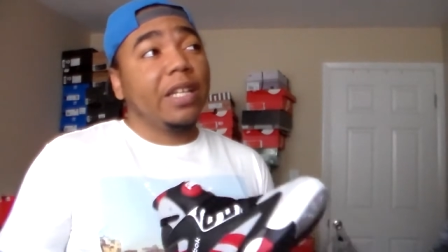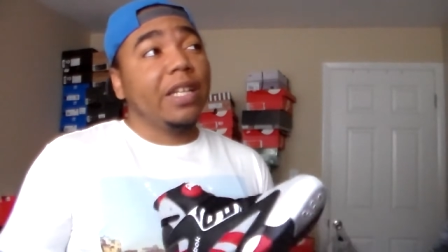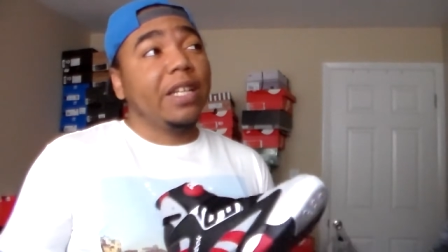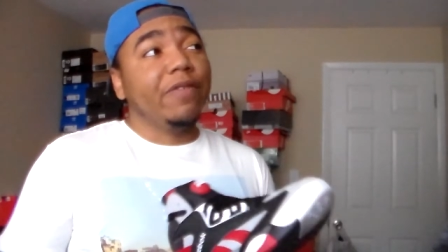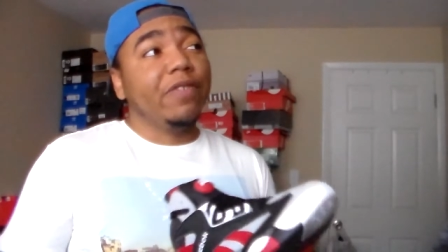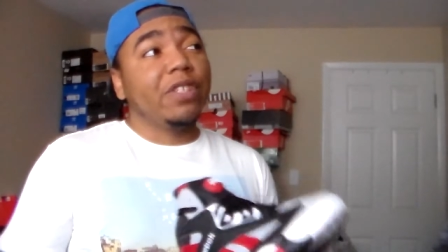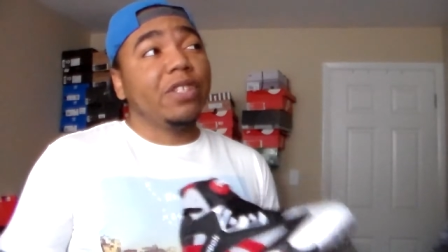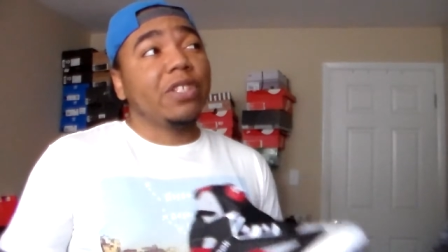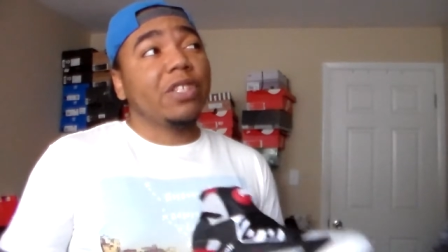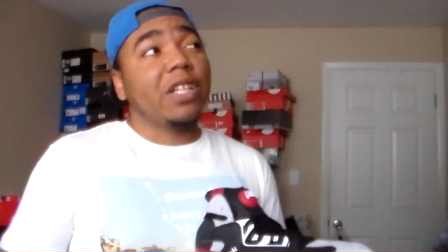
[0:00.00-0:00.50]

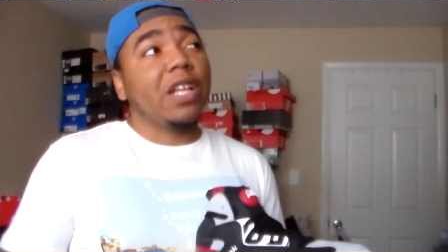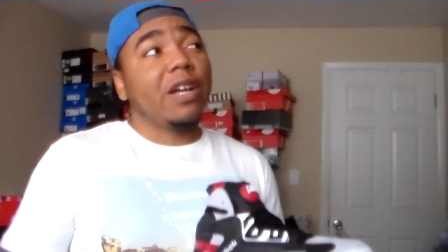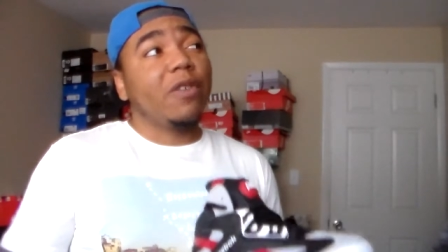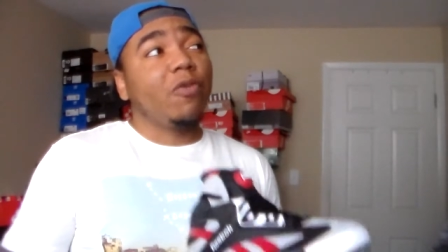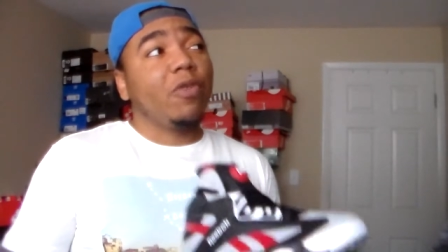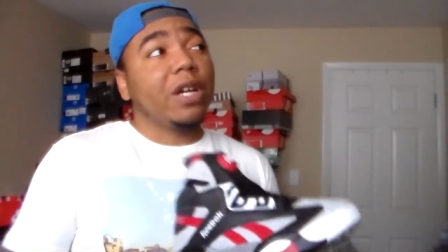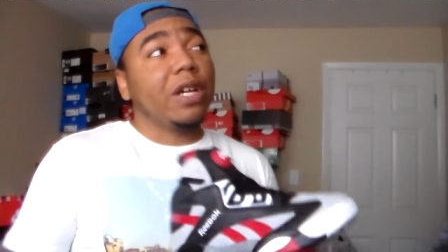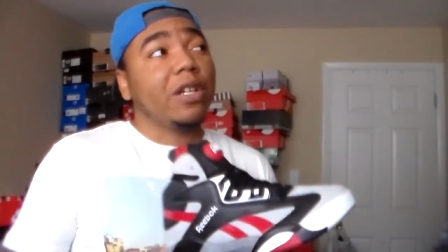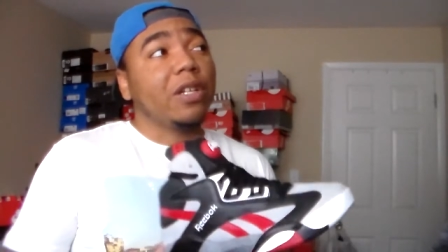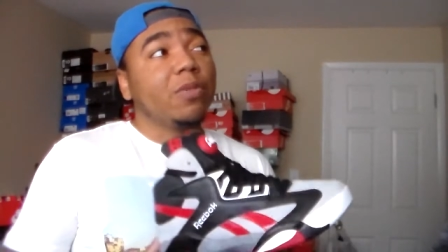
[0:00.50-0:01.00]
Even just like
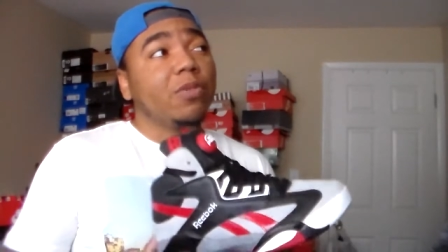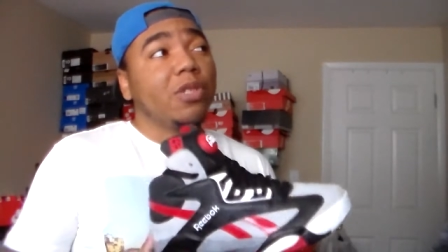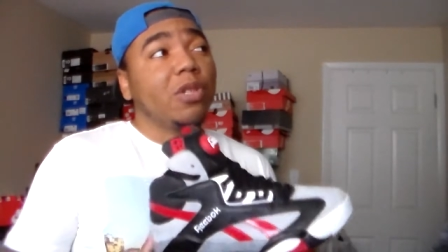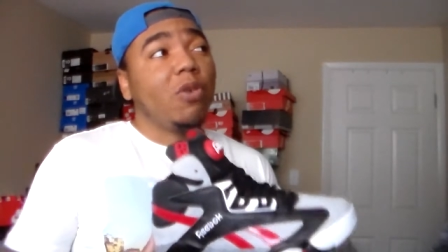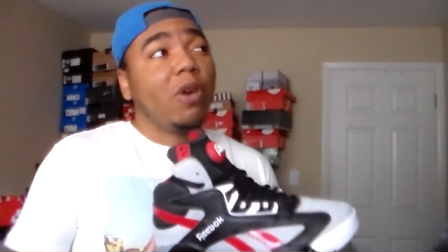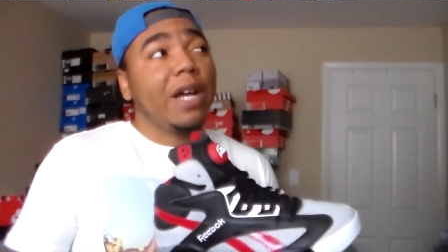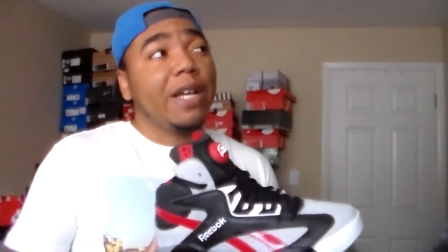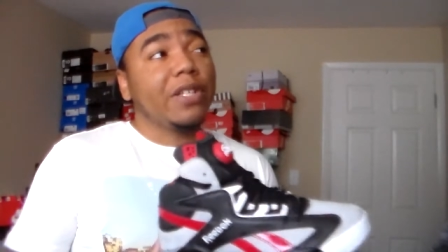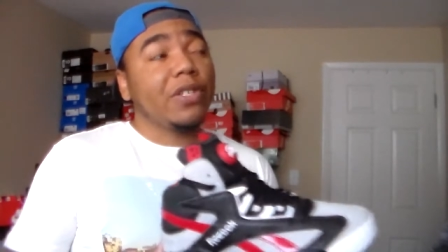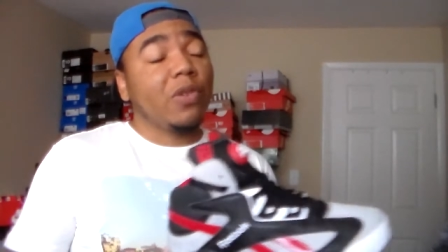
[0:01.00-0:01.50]
wearing them
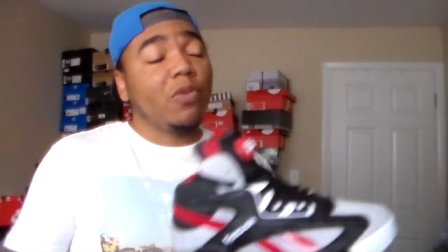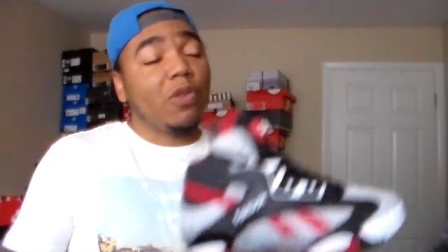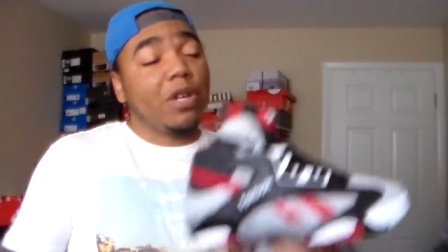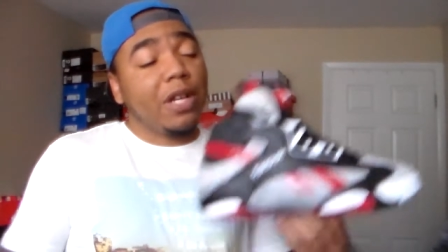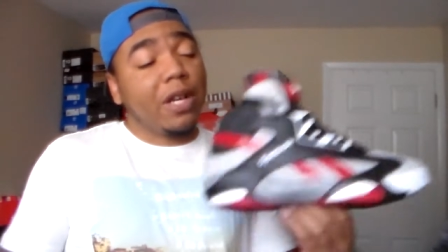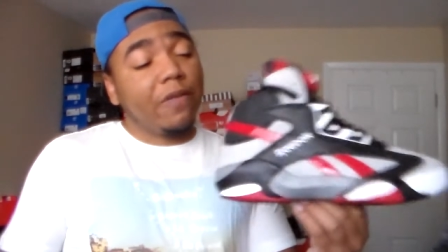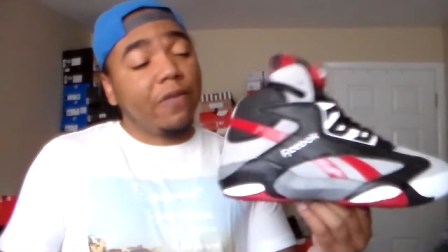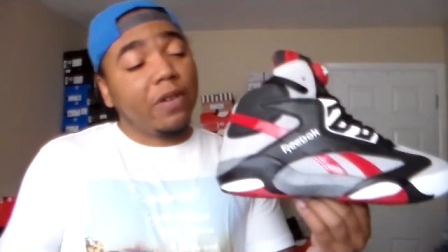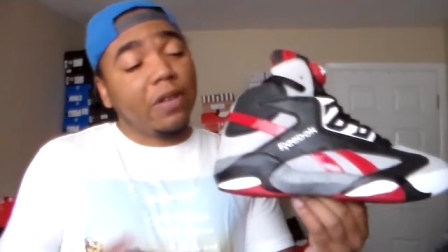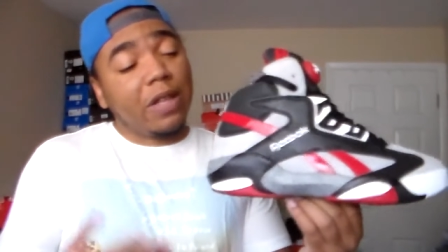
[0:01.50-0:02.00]
twice or
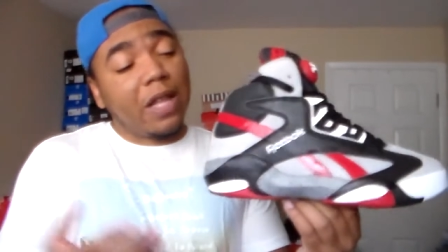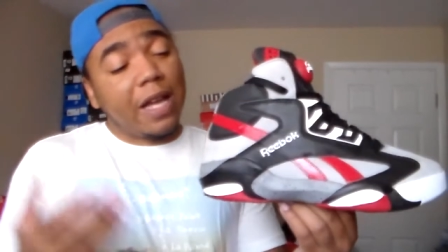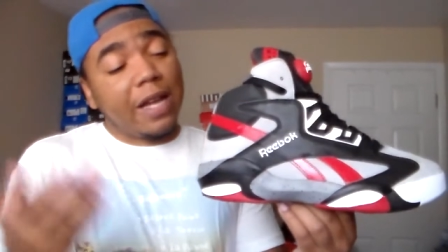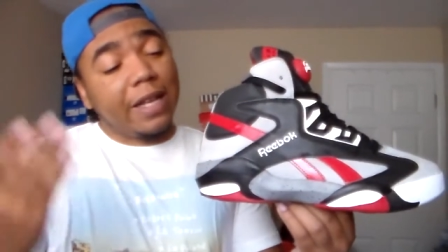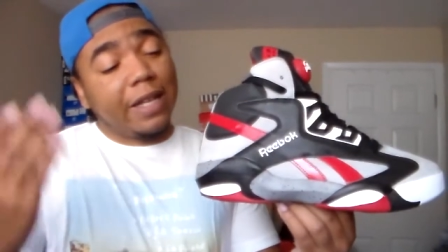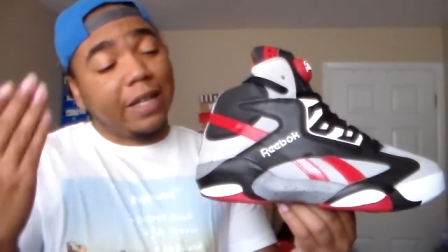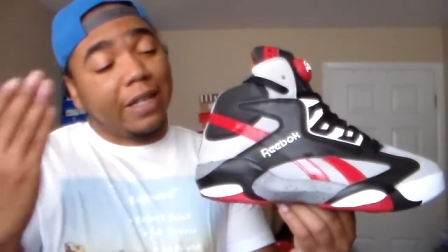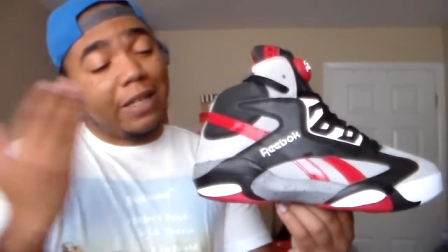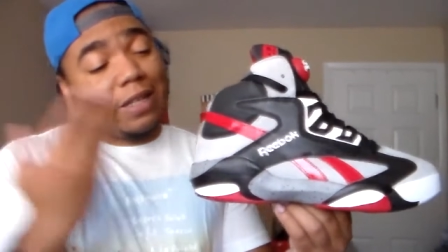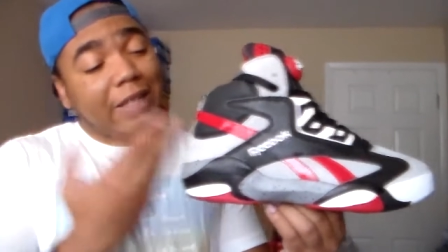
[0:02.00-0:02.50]
whatever,
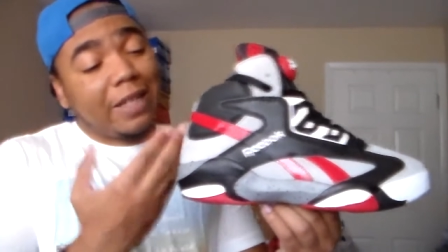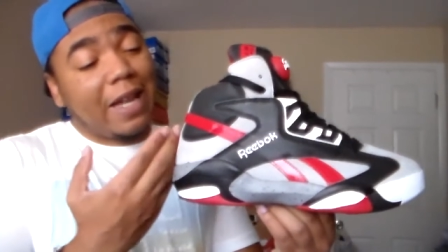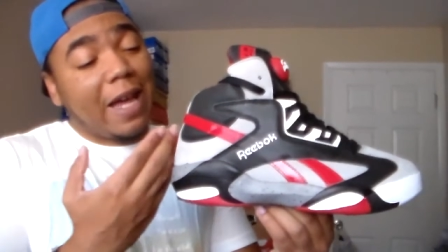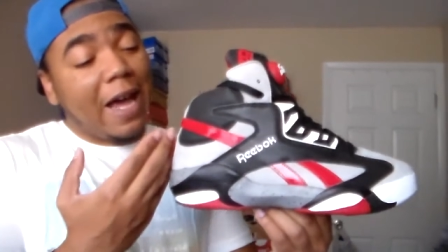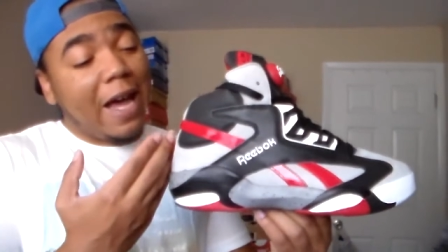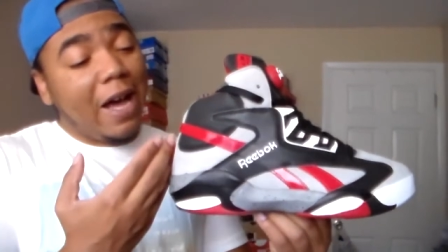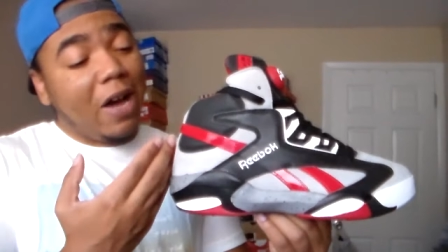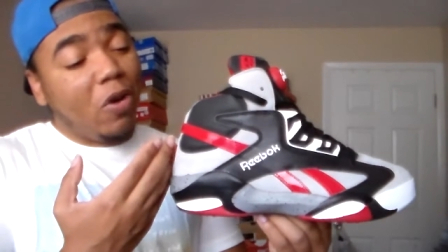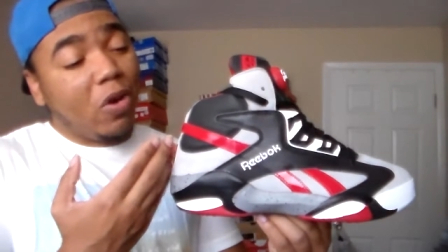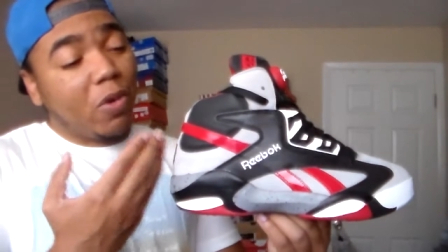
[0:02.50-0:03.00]
like
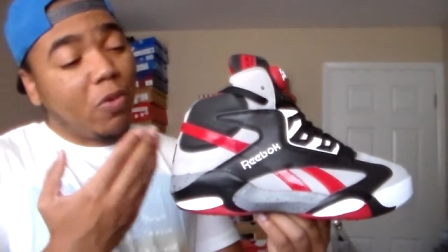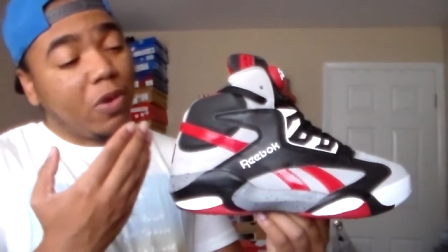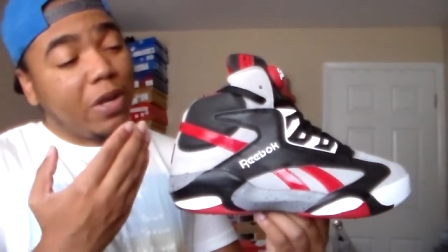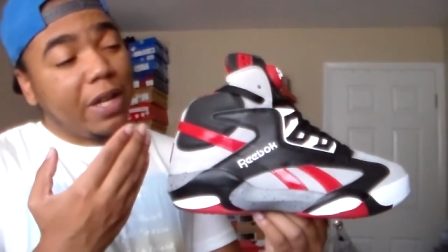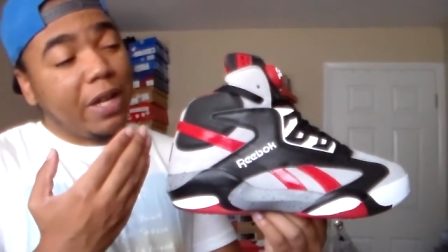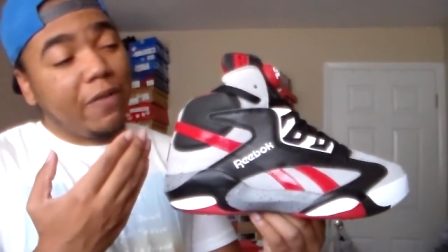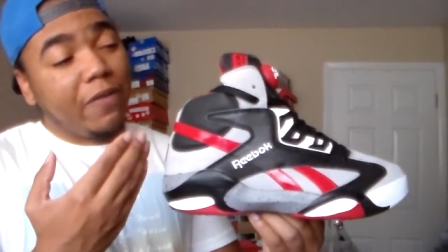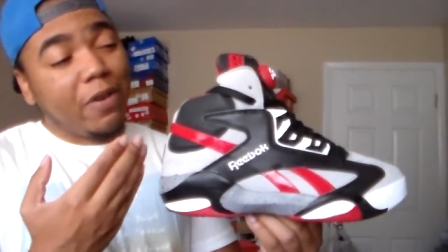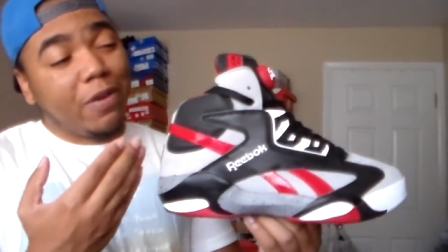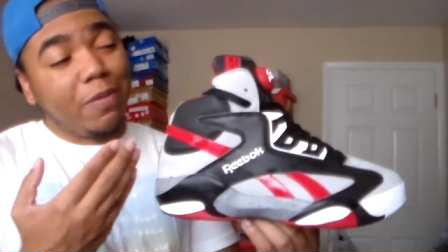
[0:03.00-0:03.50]
now or
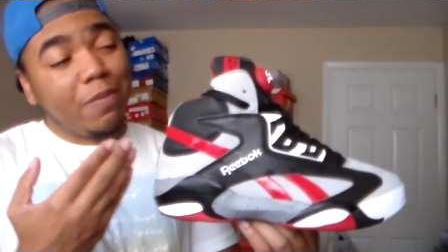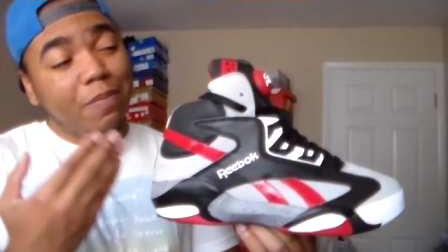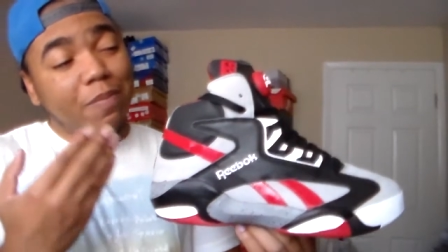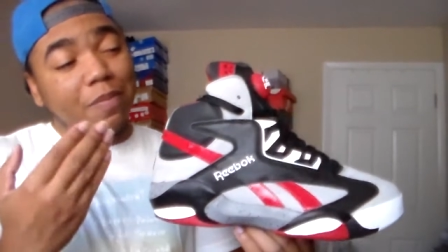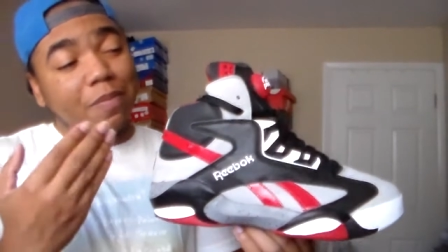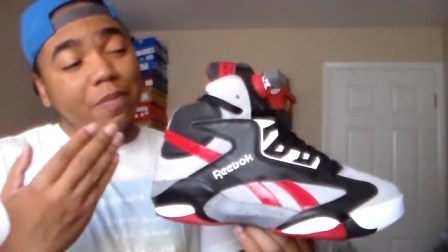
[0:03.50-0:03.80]
whatever,